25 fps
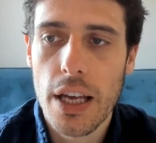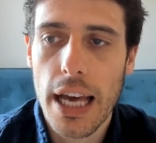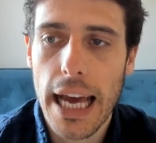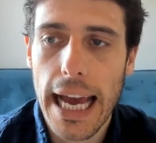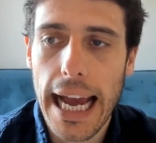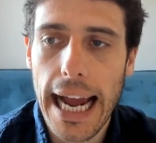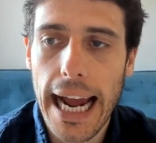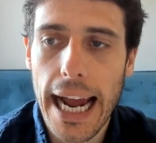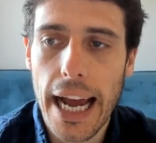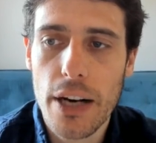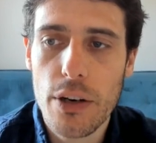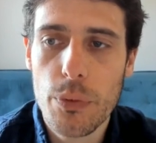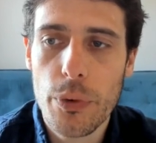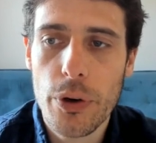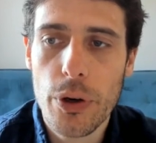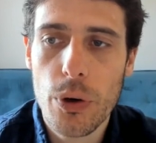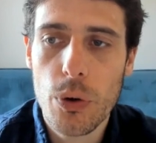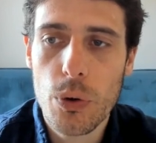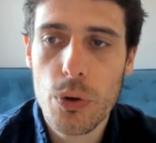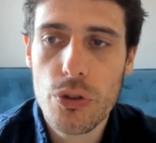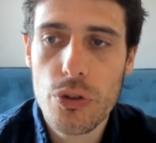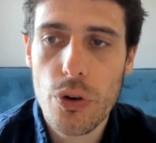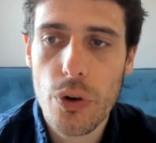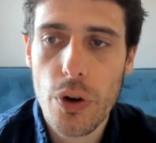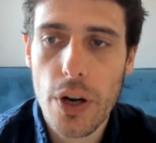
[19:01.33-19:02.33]
And we
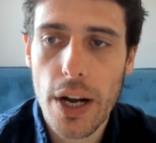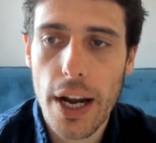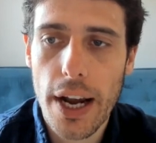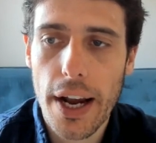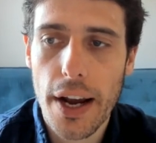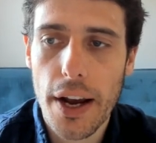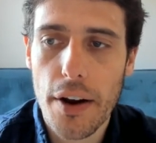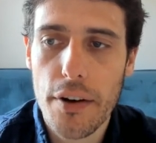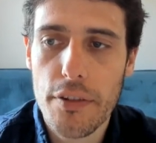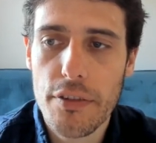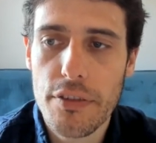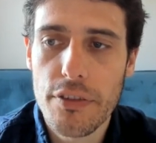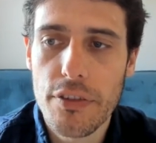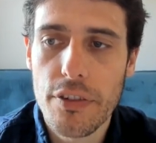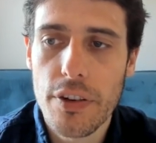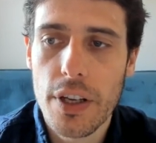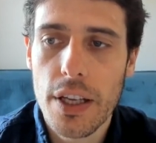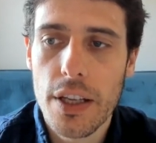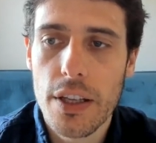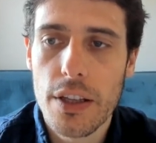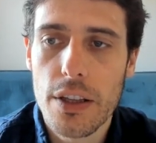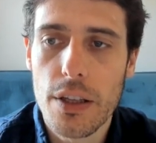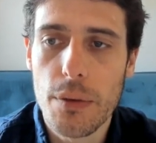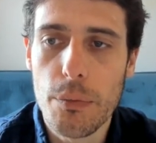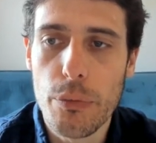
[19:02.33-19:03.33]
also have
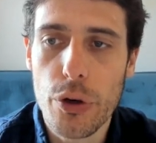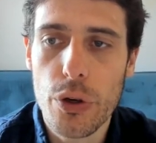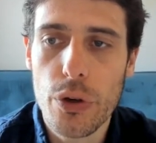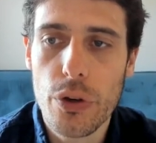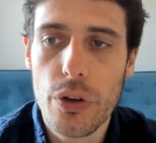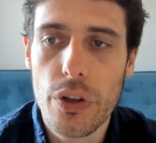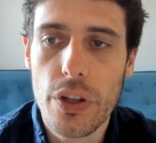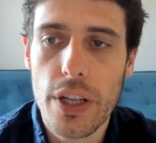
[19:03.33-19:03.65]
the moon